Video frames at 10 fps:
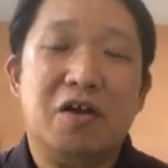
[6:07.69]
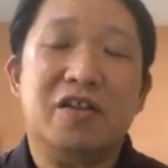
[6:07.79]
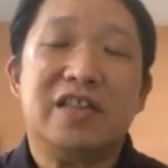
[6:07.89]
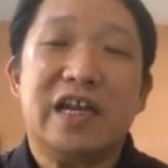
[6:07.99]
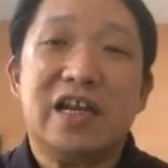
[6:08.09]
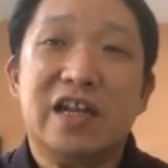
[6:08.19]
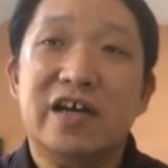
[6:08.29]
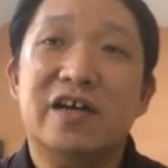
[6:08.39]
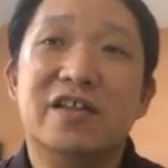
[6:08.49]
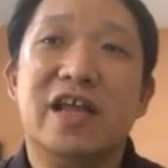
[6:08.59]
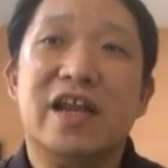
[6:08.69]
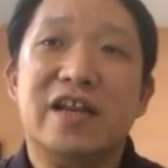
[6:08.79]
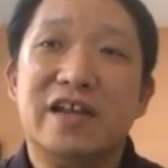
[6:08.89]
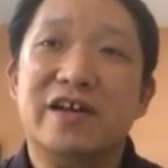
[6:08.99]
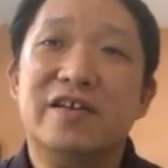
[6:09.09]
And they learn
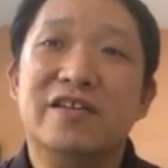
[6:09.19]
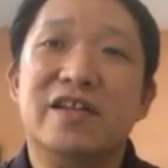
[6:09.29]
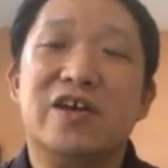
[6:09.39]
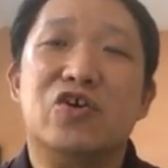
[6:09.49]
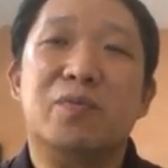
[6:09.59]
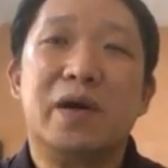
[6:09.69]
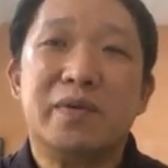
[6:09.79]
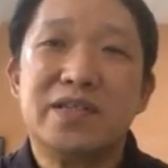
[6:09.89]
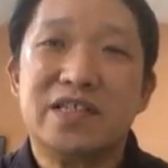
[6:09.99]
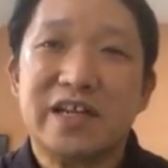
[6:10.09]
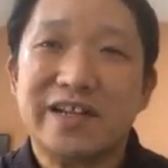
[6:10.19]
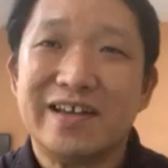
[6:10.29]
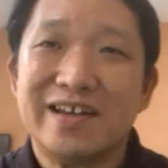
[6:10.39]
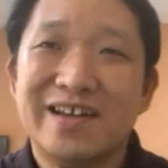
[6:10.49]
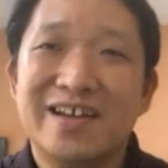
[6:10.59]
and learn, they go Bible
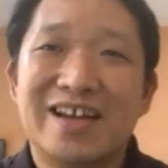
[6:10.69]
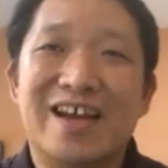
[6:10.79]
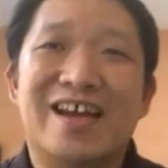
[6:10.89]
study,